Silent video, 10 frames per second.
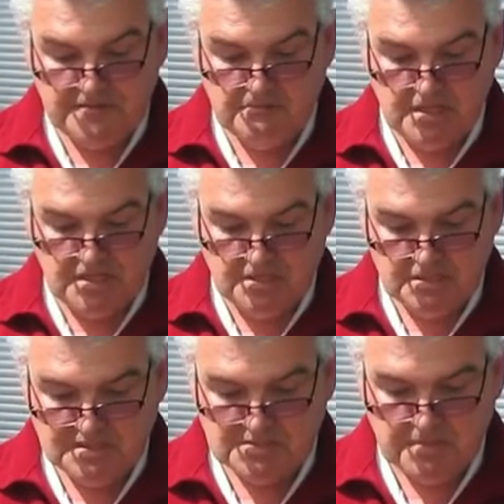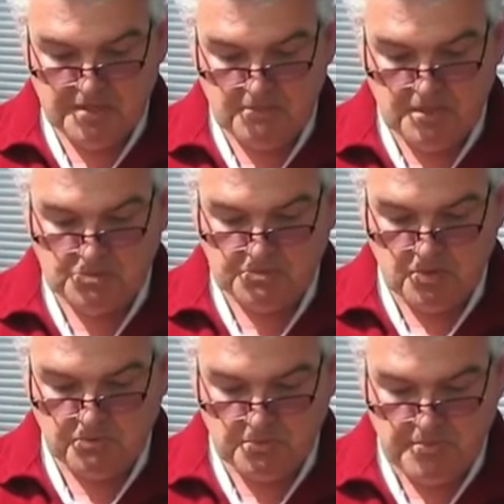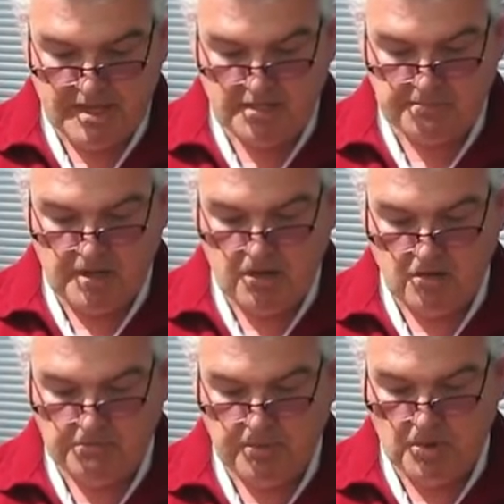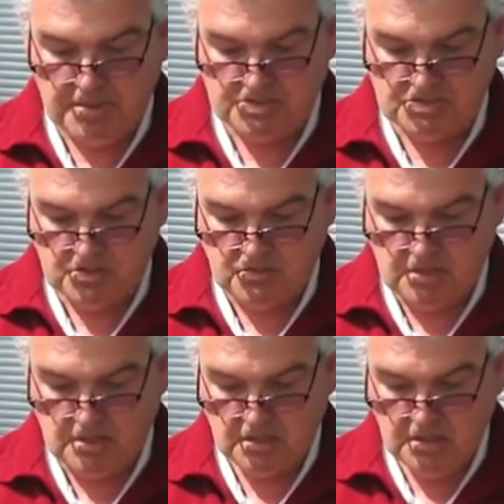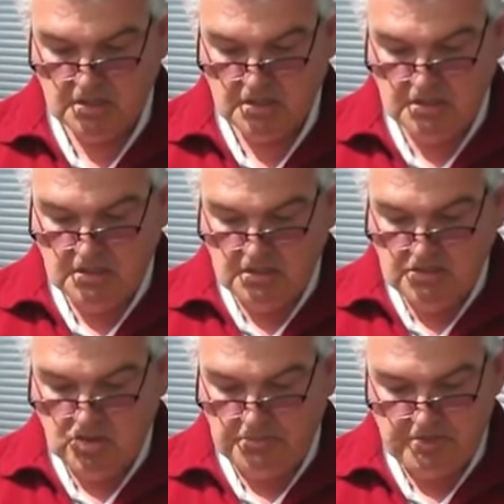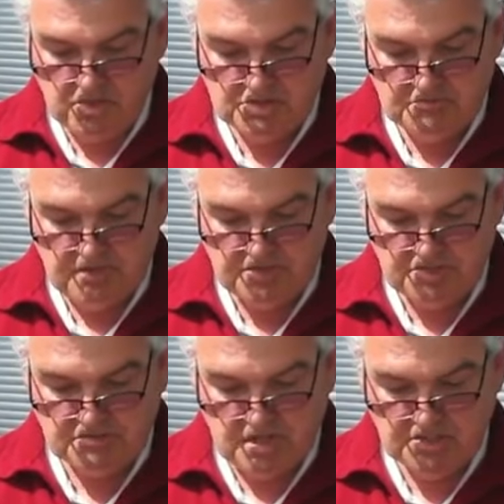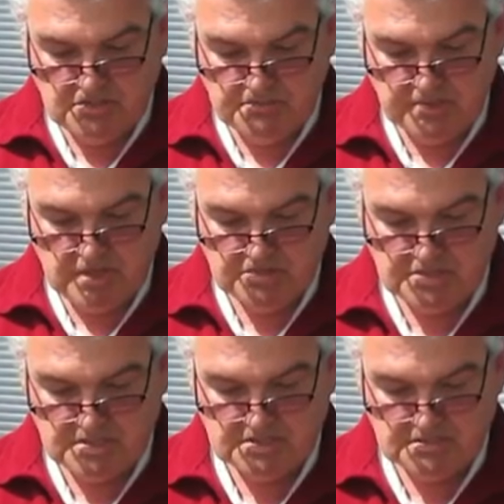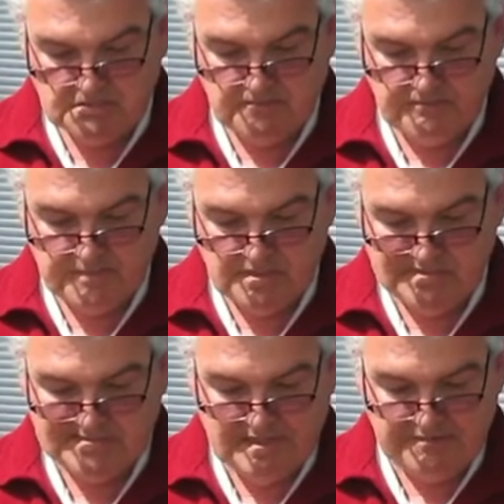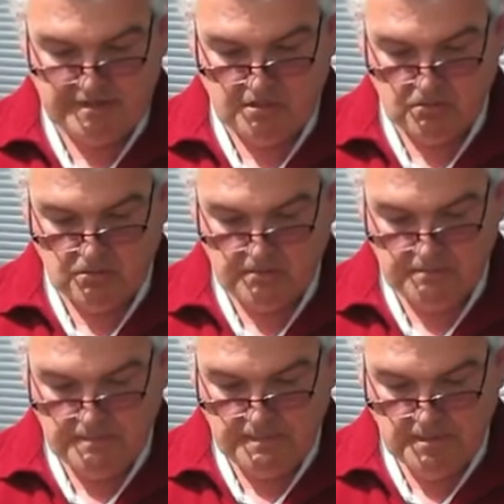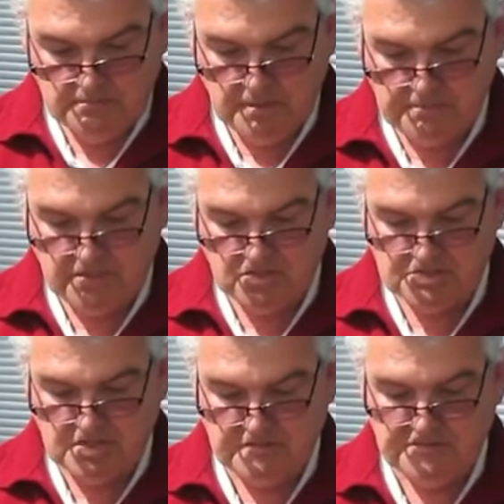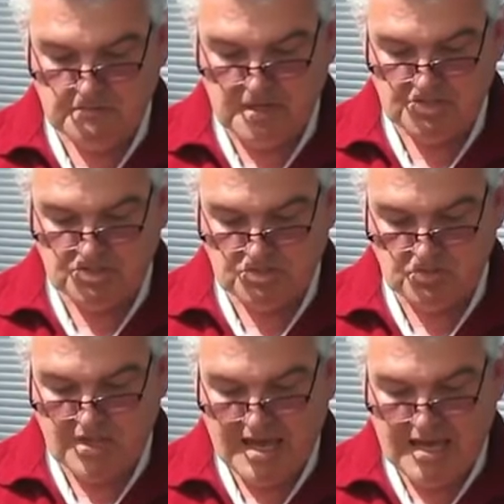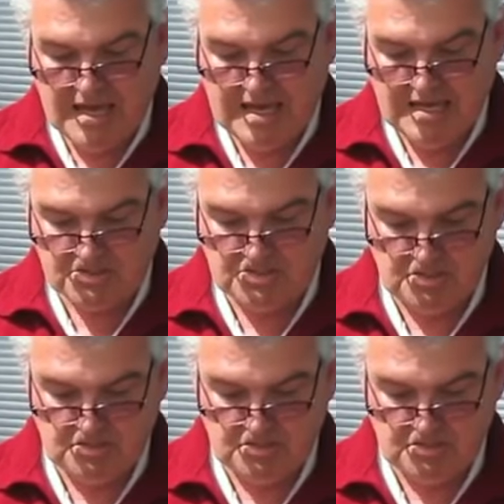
me has been the most problematic part of buying the scooter. Not because the registration process is difficult, but because the information on how to